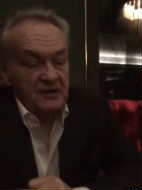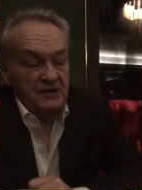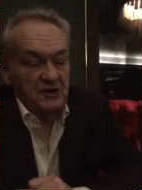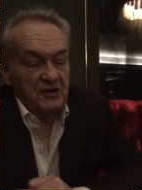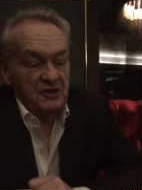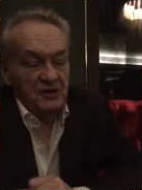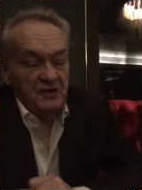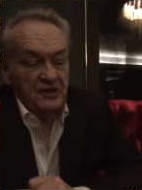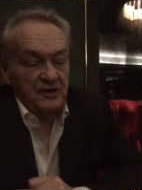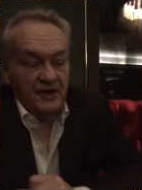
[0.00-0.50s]

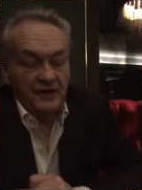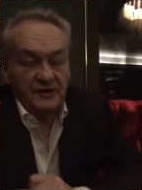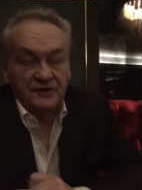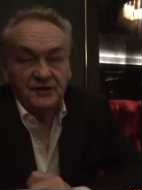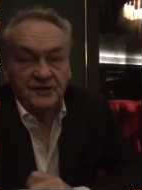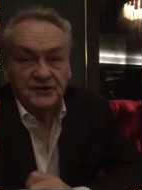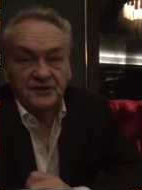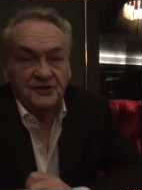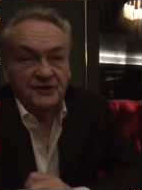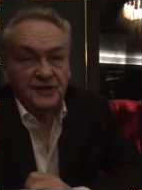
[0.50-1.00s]
He
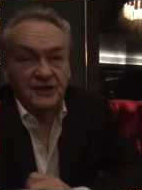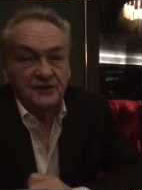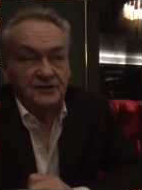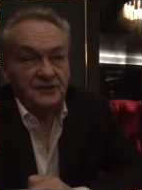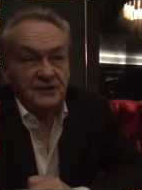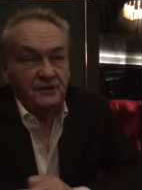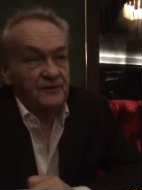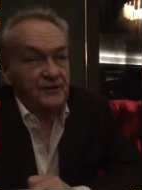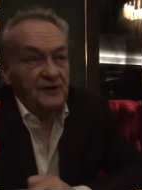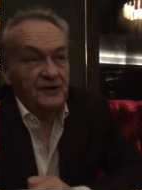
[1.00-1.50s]
understands
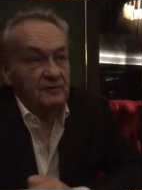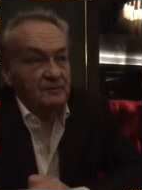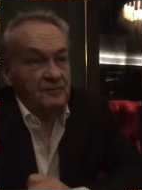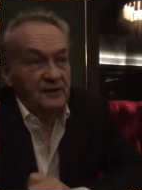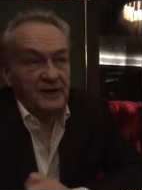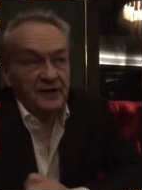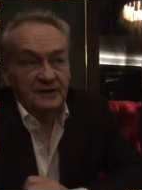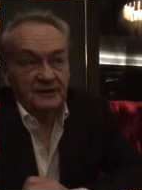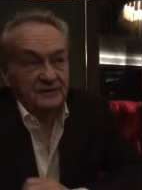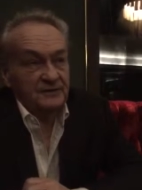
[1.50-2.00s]
the film
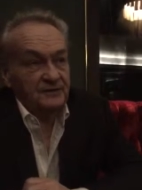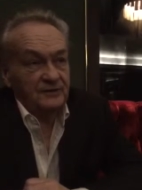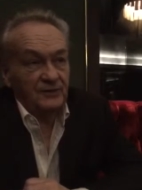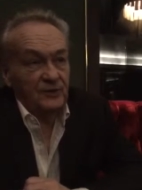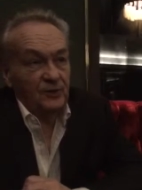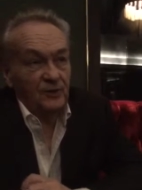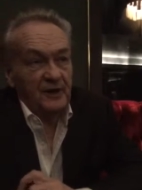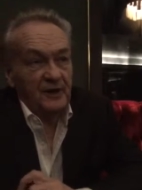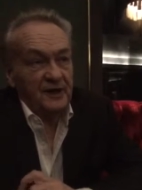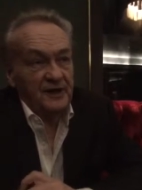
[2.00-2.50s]
like
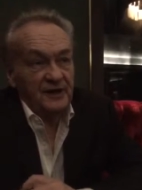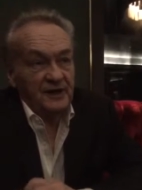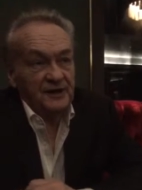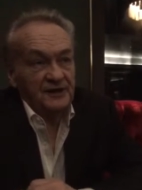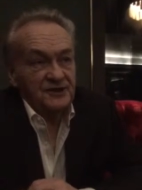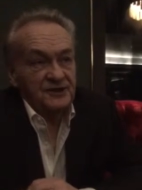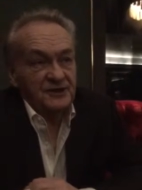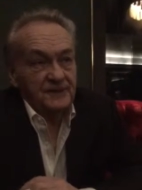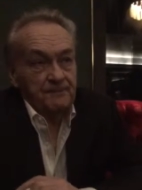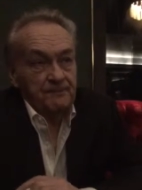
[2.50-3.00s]
no one
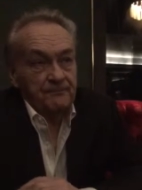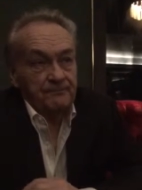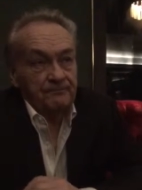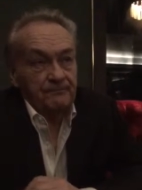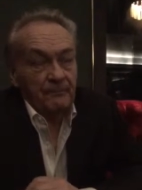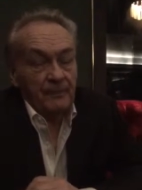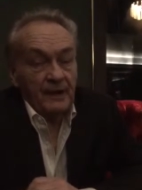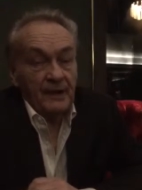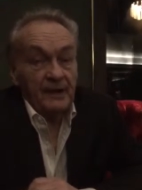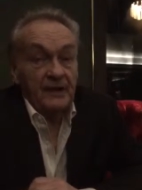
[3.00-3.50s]
else.
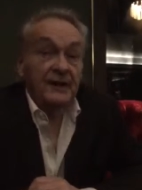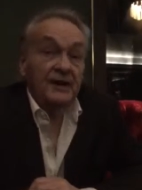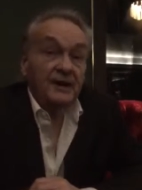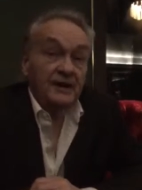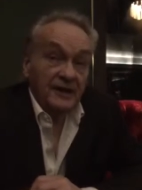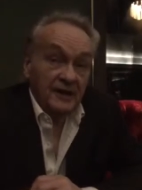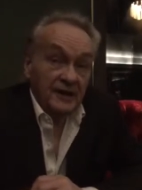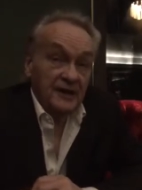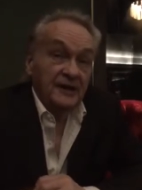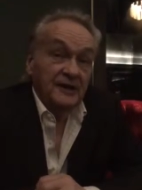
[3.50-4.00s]

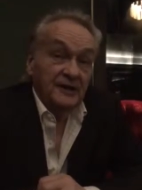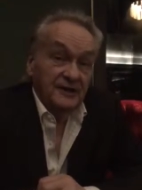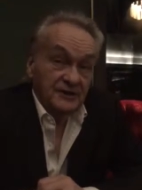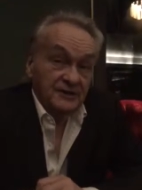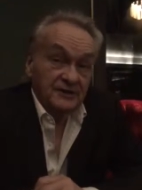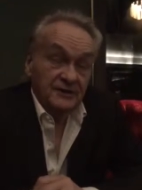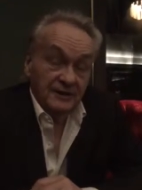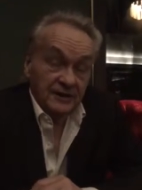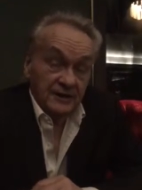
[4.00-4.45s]
He is.